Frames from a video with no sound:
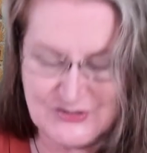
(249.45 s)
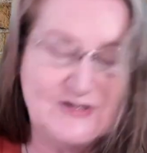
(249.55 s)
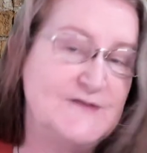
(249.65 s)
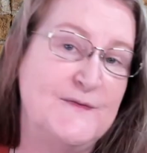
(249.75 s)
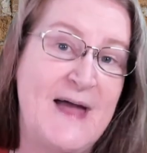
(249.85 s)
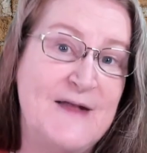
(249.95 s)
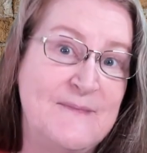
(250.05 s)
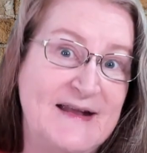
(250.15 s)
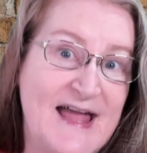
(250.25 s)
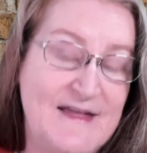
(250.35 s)
Julie from
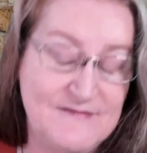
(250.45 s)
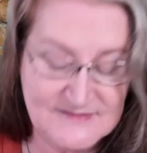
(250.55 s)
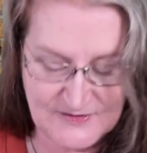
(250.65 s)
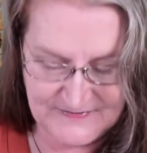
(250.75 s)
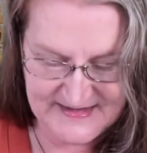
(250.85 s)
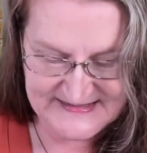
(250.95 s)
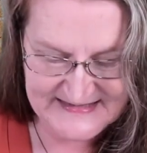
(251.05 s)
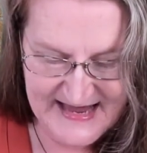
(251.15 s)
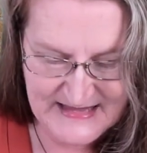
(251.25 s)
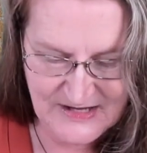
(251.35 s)
Handmade Havens got their
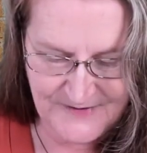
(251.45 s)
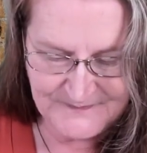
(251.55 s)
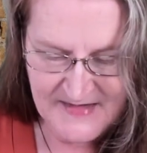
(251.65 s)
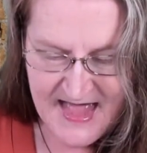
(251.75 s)
sale on,